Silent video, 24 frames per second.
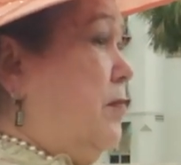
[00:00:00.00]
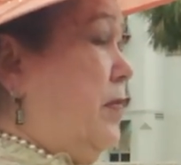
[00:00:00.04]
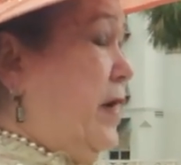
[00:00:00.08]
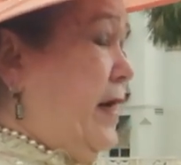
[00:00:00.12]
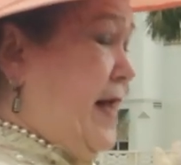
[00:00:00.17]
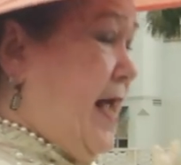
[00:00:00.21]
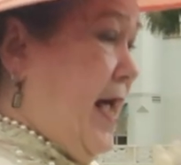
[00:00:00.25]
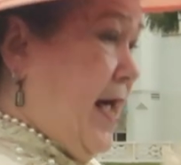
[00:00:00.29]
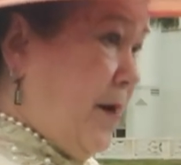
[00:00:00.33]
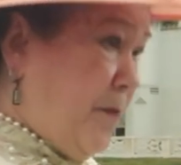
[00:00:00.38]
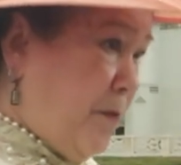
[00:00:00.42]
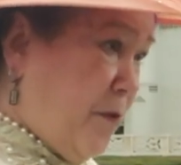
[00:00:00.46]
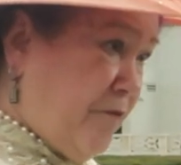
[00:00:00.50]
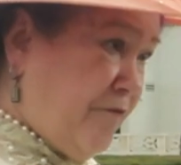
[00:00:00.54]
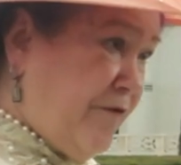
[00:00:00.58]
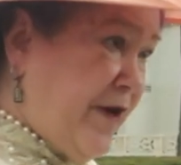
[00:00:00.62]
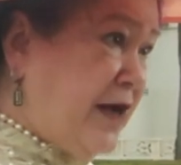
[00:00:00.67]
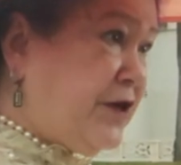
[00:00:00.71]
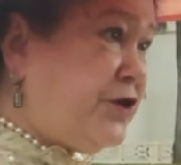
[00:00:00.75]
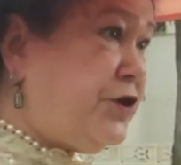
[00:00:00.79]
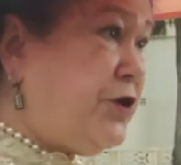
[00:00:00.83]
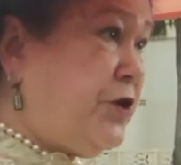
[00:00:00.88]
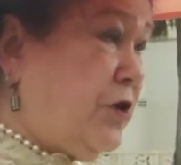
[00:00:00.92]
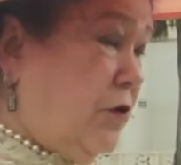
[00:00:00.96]
But he had a
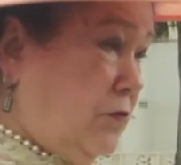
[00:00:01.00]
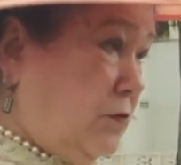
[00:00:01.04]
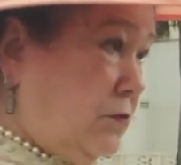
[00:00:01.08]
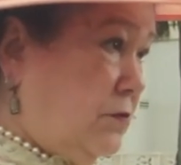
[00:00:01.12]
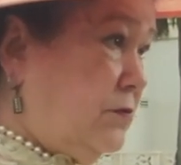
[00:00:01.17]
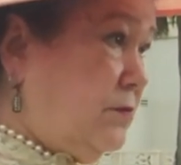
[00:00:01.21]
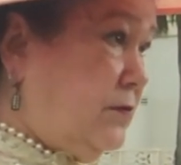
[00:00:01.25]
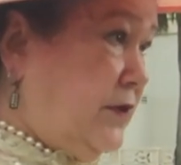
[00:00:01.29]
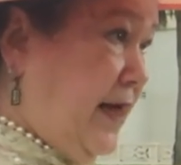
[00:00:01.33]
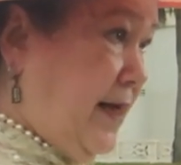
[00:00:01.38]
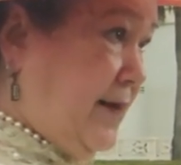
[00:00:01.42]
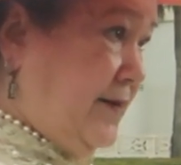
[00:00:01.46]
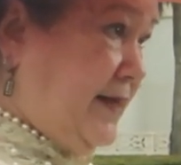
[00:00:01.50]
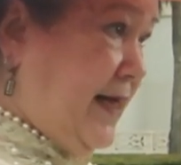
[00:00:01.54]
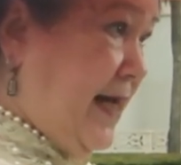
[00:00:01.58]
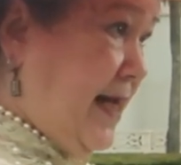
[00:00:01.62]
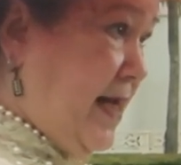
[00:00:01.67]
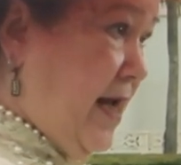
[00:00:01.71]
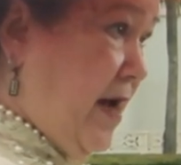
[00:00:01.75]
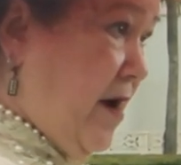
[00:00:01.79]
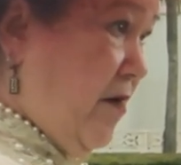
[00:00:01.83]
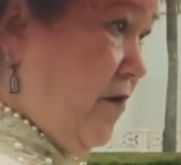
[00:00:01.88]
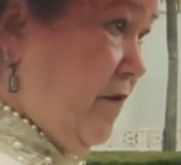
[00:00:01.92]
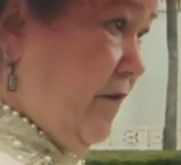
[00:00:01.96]
professional to
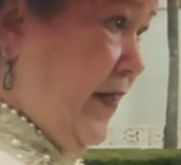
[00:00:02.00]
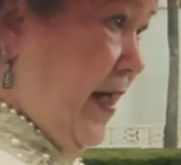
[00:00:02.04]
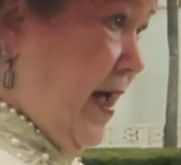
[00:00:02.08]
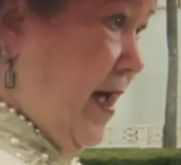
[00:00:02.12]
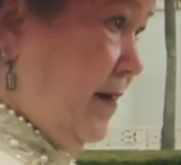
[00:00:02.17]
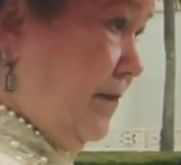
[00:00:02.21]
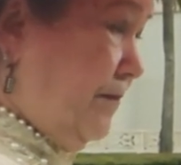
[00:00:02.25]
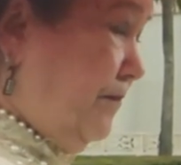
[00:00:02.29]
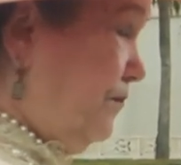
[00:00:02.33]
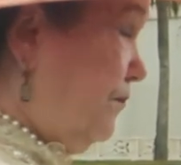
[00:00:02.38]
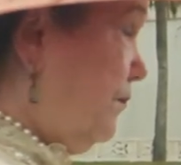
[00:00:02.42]
take care of that.